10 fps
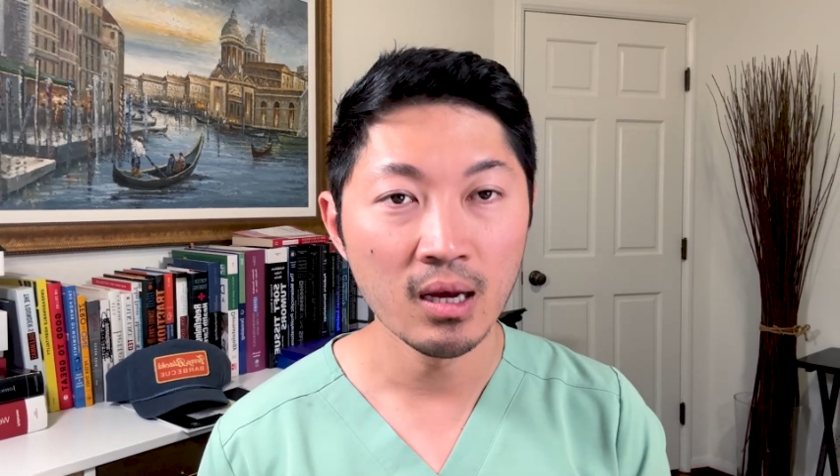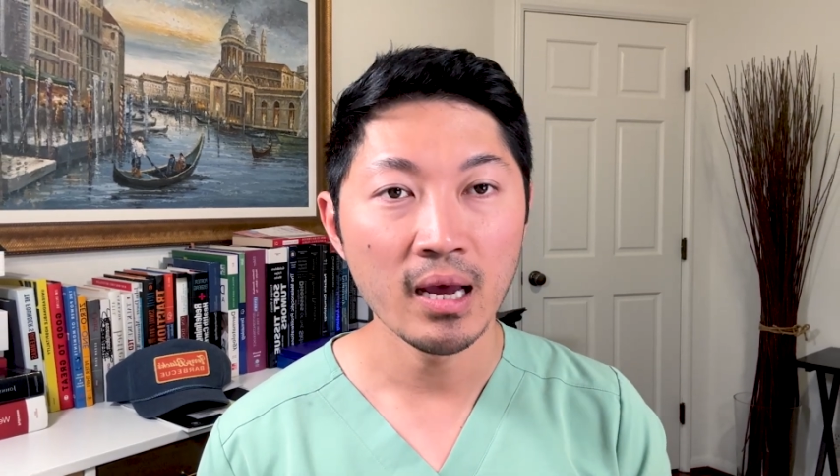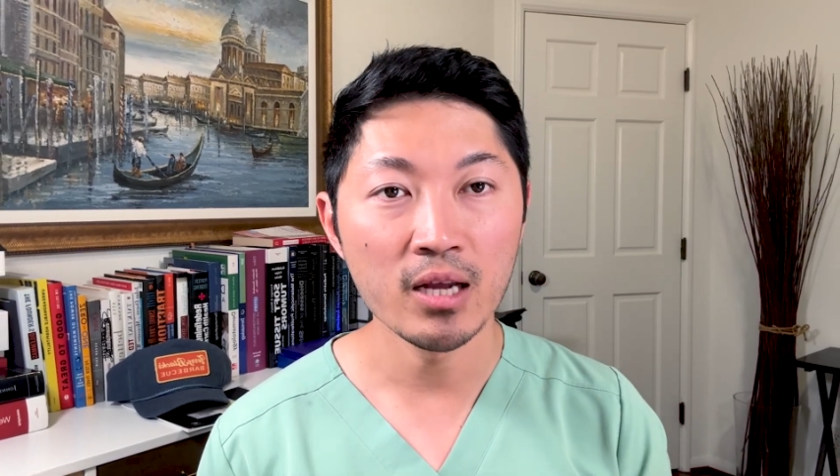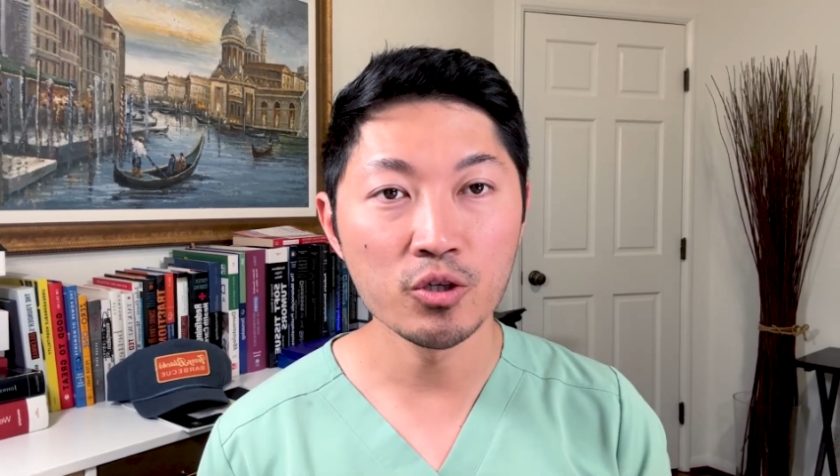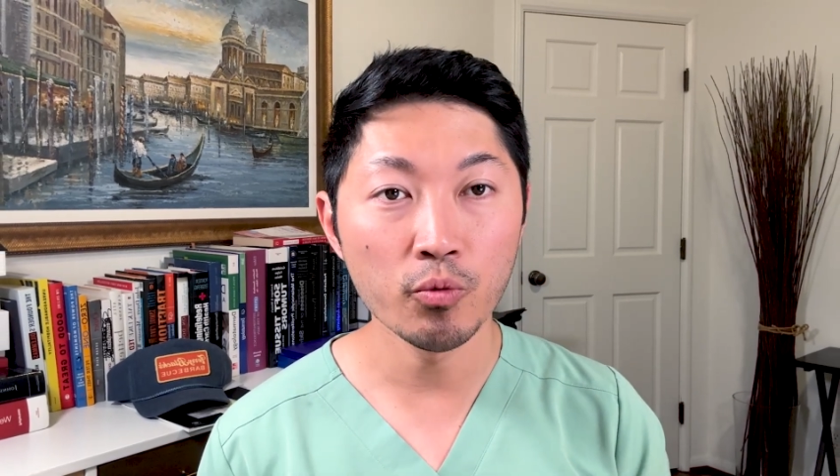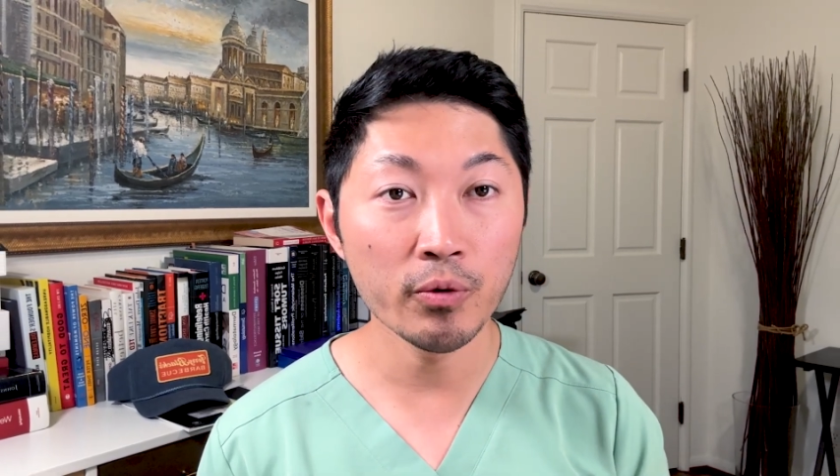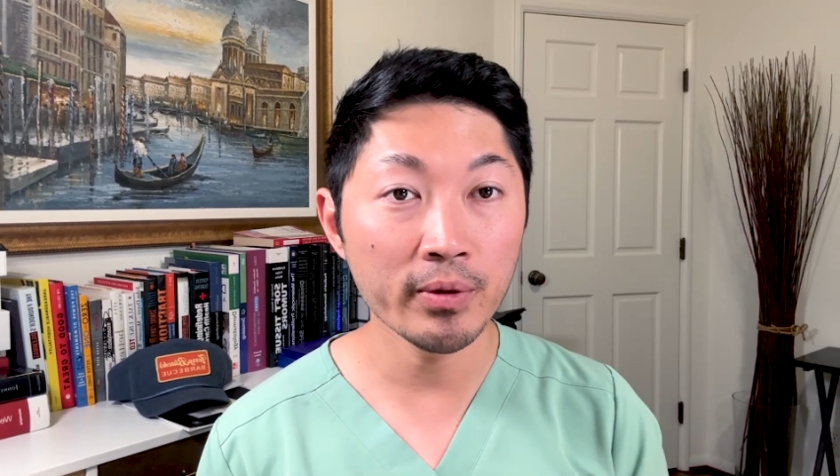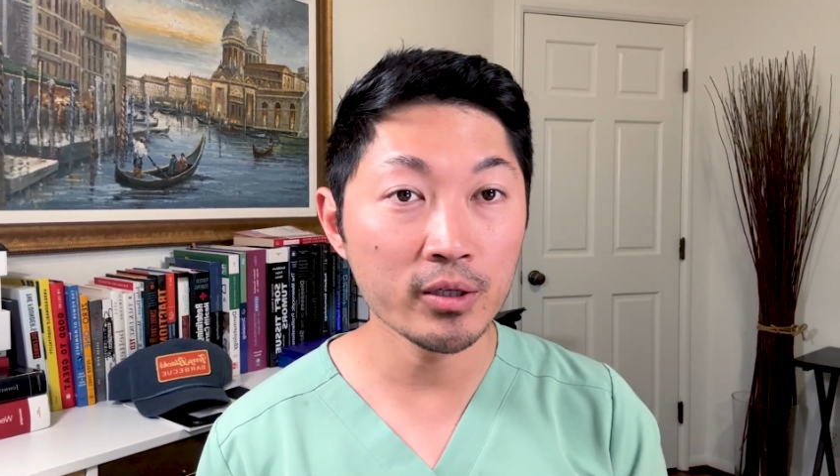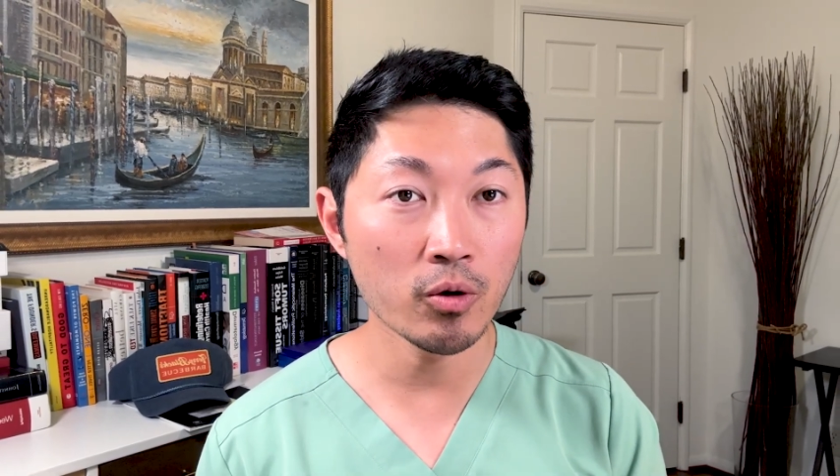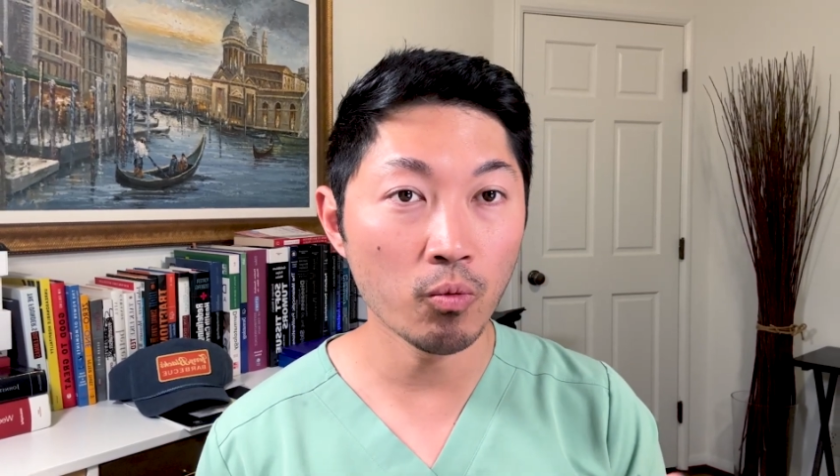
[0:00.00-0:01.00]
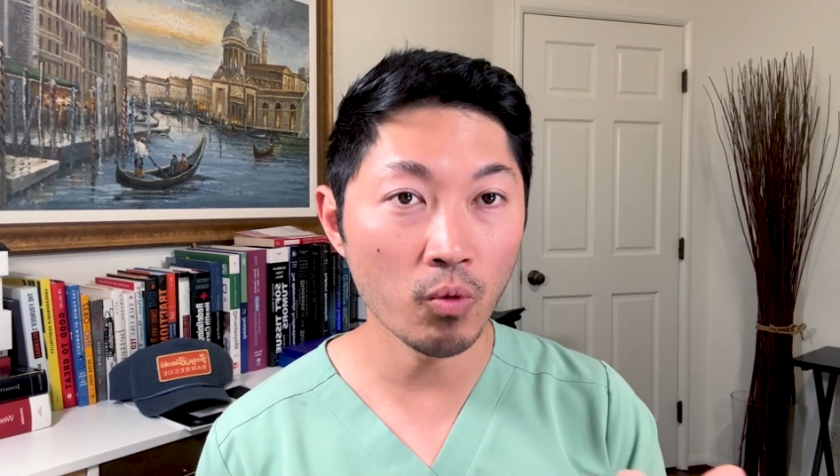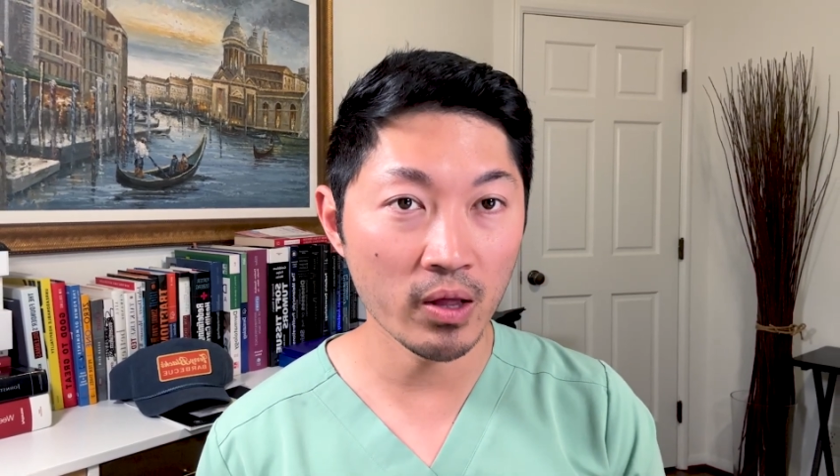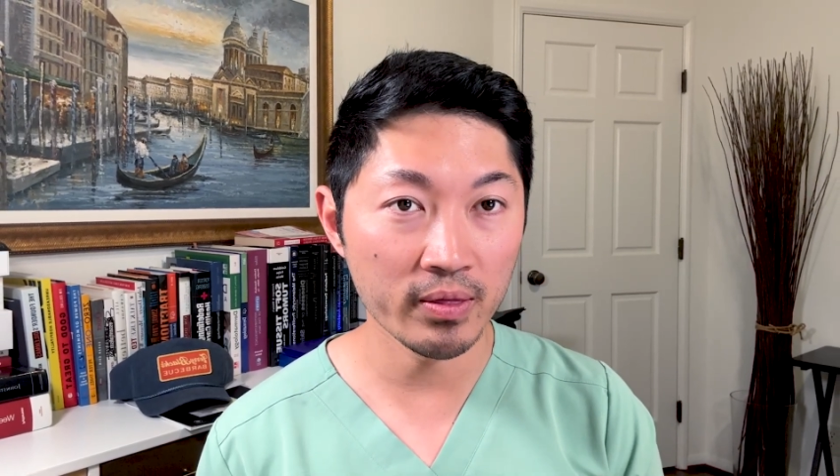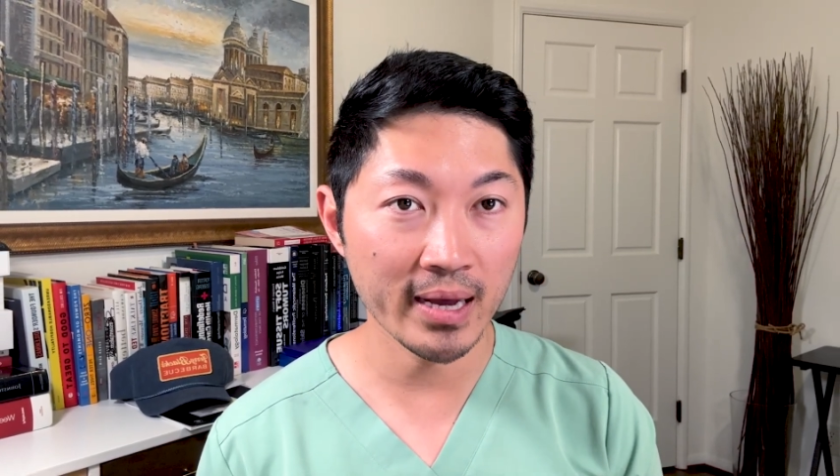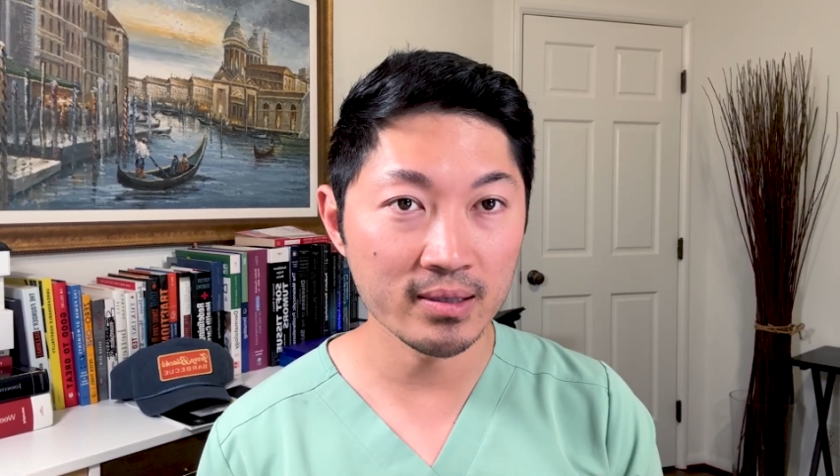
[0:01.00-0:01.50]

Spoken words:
And so we really don't want that.